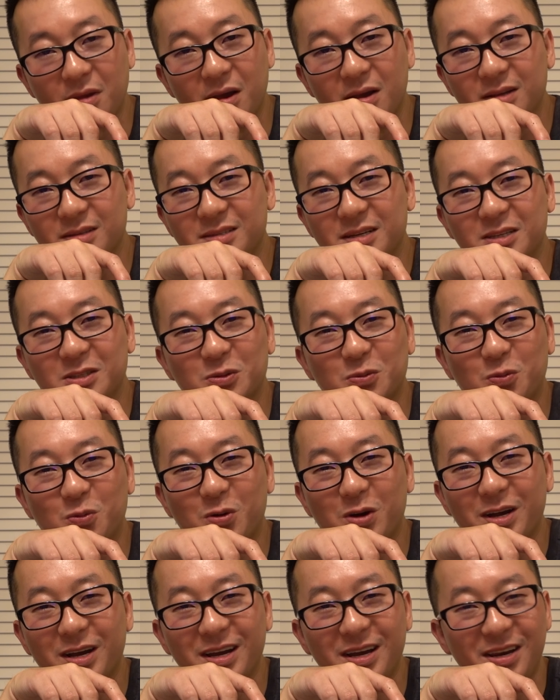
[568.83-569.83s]
it tastes
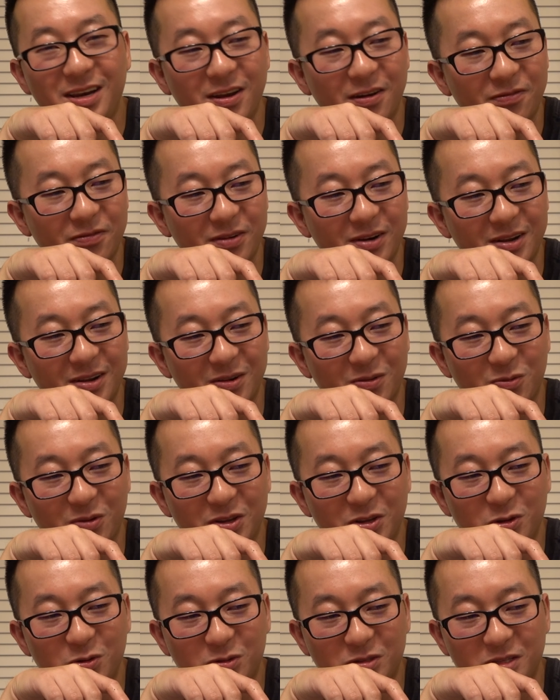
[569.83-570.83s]
way different than
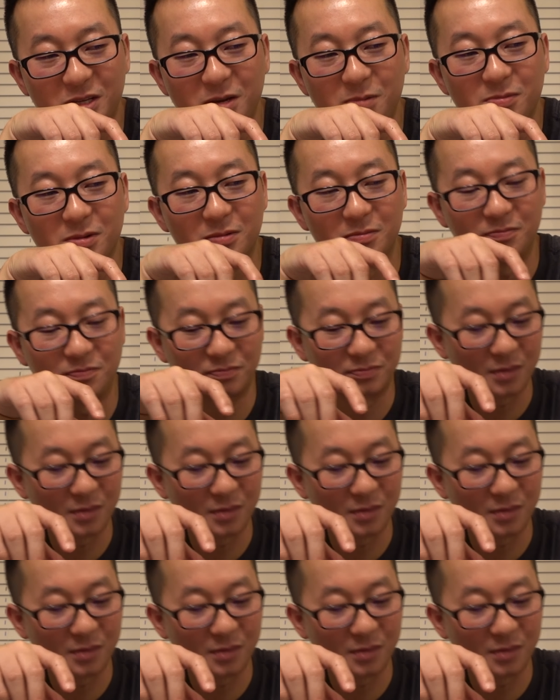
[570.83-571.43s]
when you steam them.